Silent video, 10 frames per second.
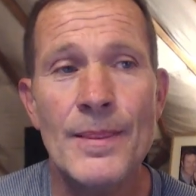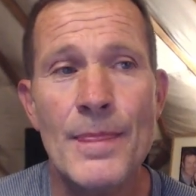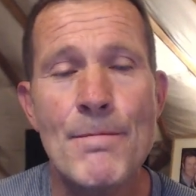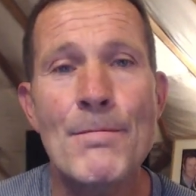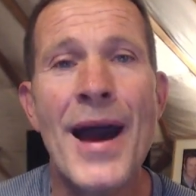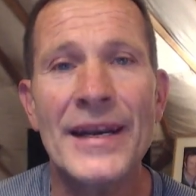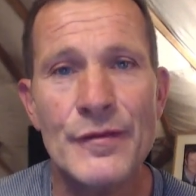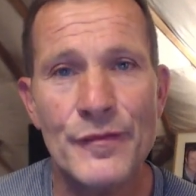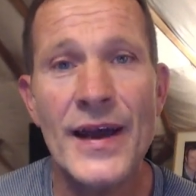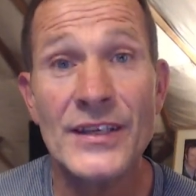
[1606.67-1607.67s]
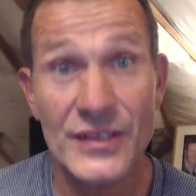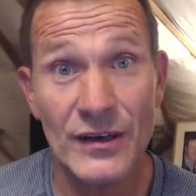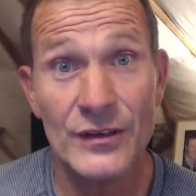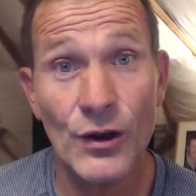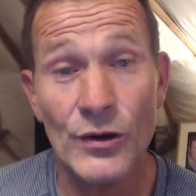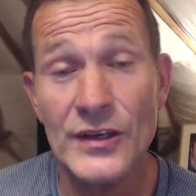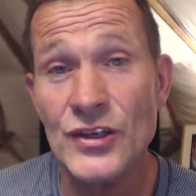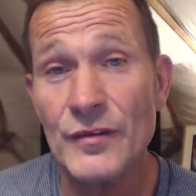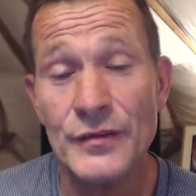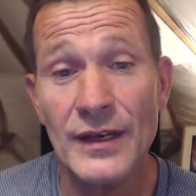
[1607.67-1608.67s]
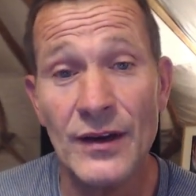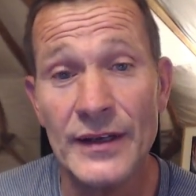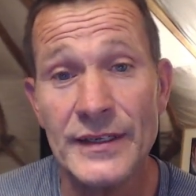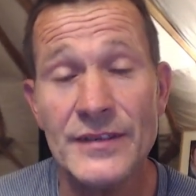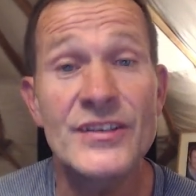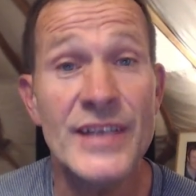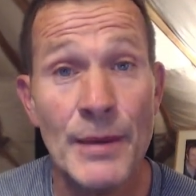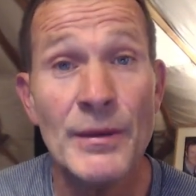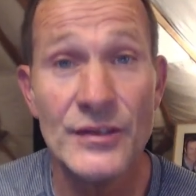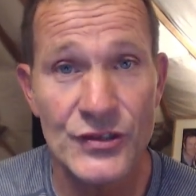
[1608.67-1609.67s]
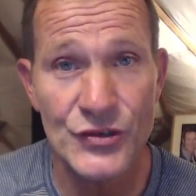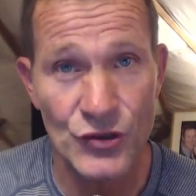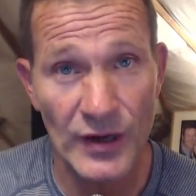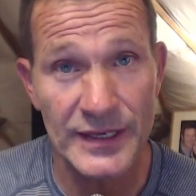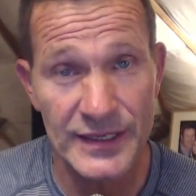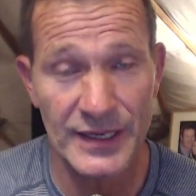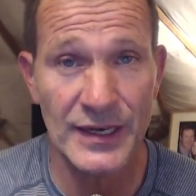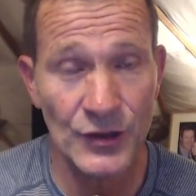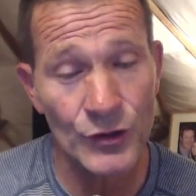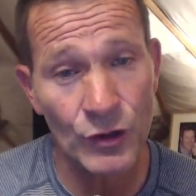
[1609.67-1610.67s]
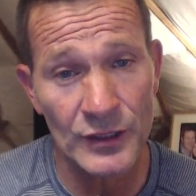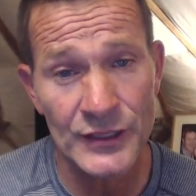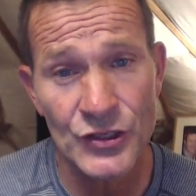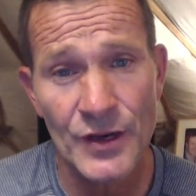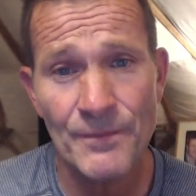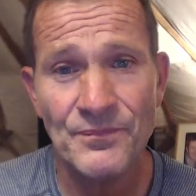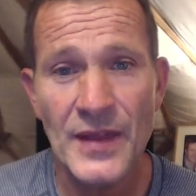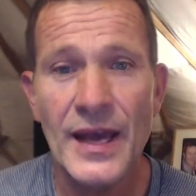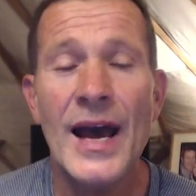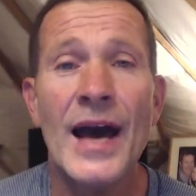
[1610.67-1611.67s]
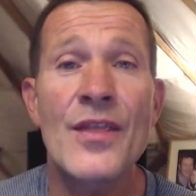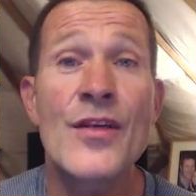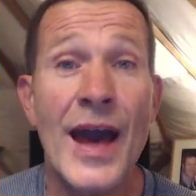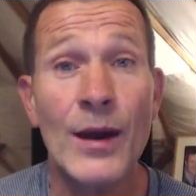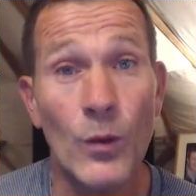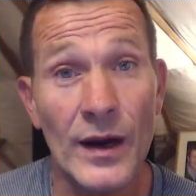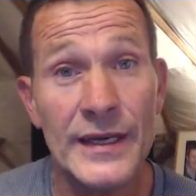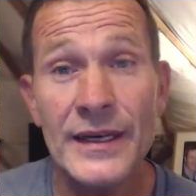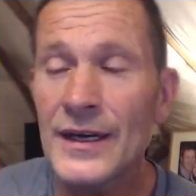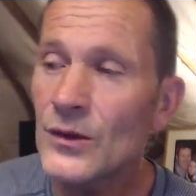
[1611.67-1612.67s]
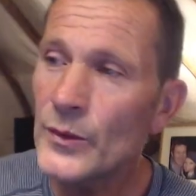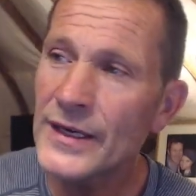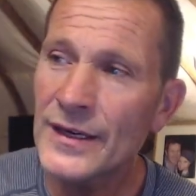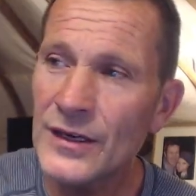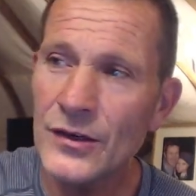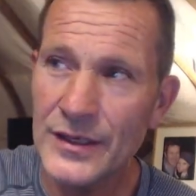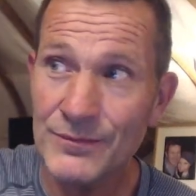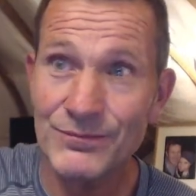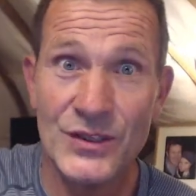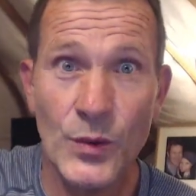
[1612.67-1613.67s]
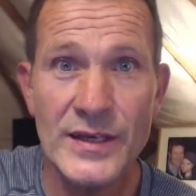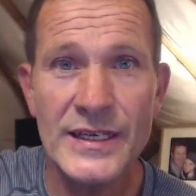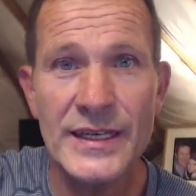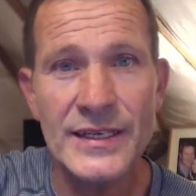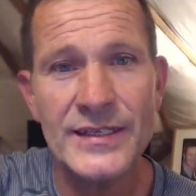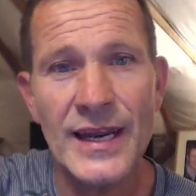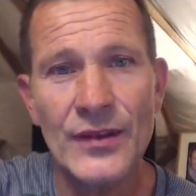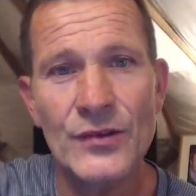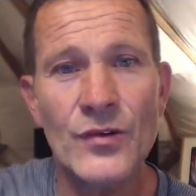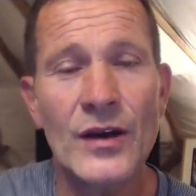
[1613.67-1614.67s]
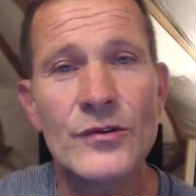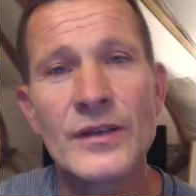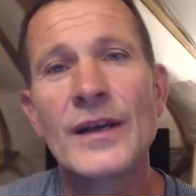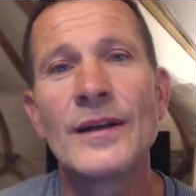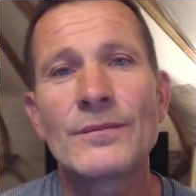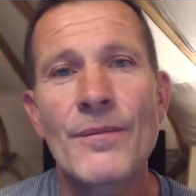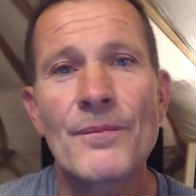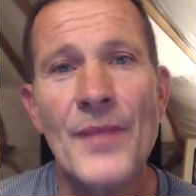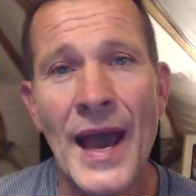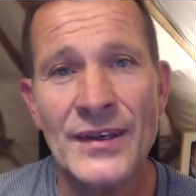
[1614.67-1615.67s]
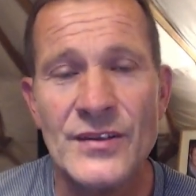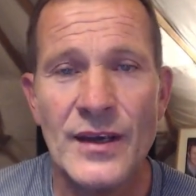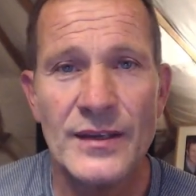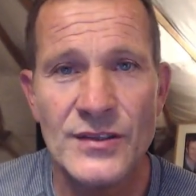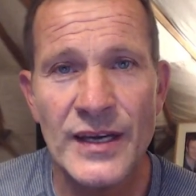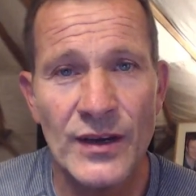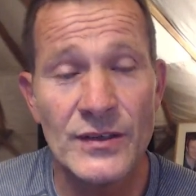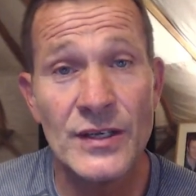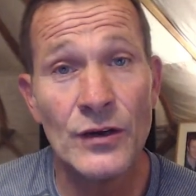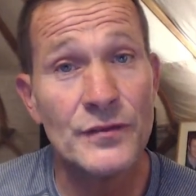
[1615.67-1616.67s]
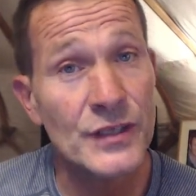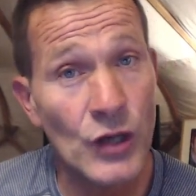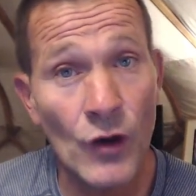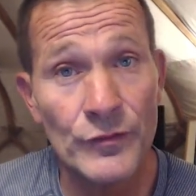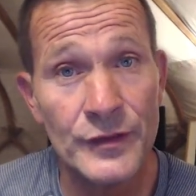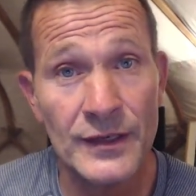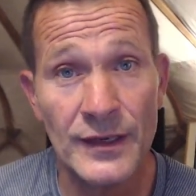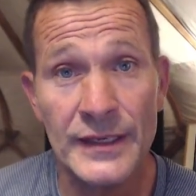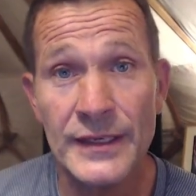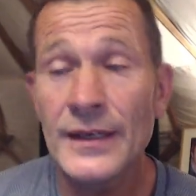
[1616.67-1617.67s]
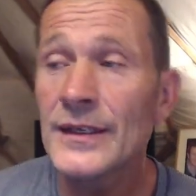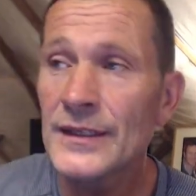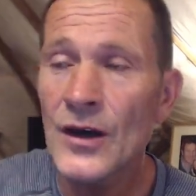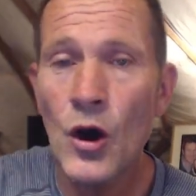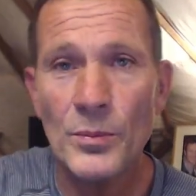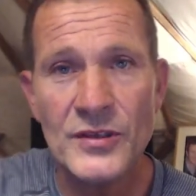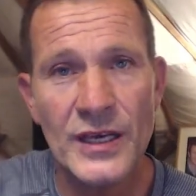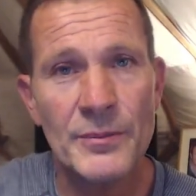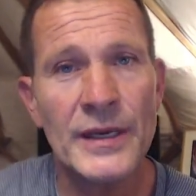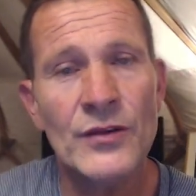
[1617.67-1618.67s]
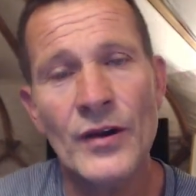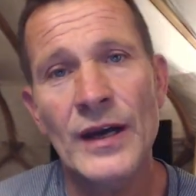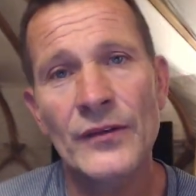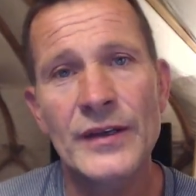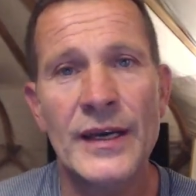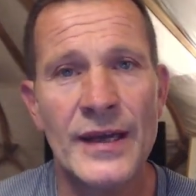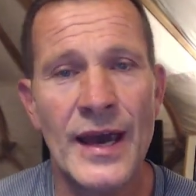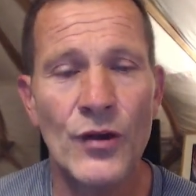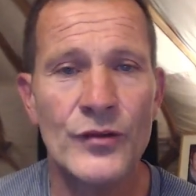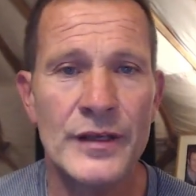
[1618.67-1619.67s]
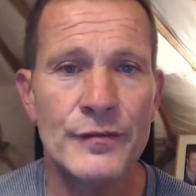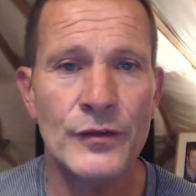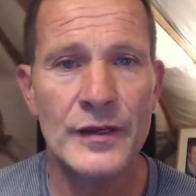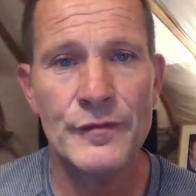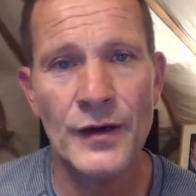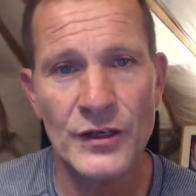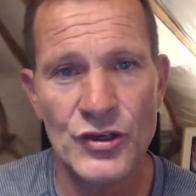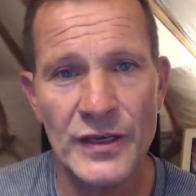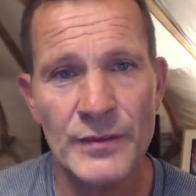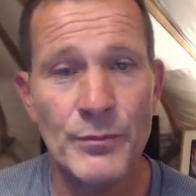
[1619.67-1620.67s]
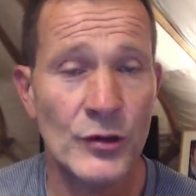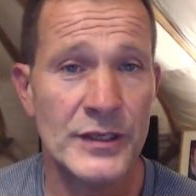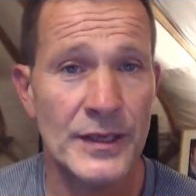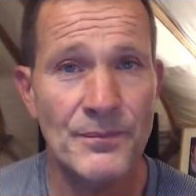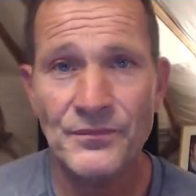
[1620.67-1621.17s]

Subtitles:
manifest our knowledge, if you like, demonstrate our knowledge. And that way we can look 20 years down the road and see ourselves confidently hop-skipping around in a healthy, fully functioning body,